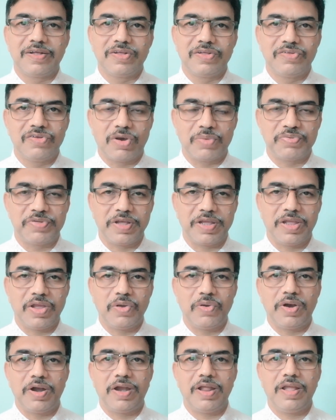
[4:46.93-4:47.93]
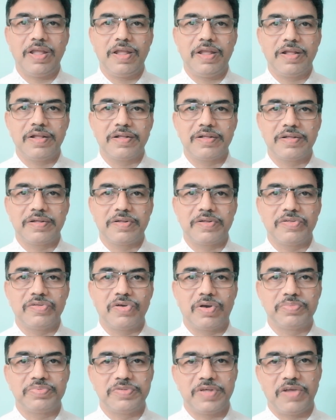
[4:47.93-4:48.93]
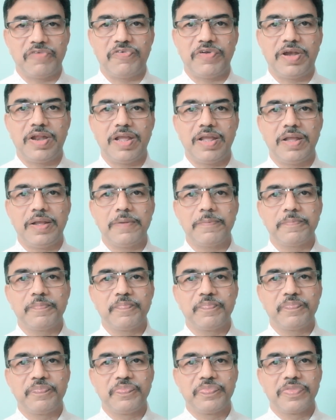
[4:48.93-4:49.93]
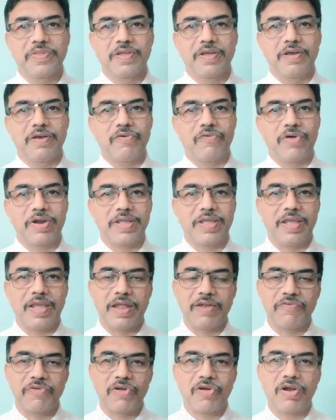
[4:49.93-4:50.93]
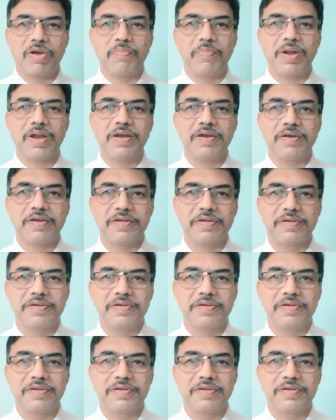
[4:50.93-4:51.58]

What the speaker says: job security, job safety, working environment,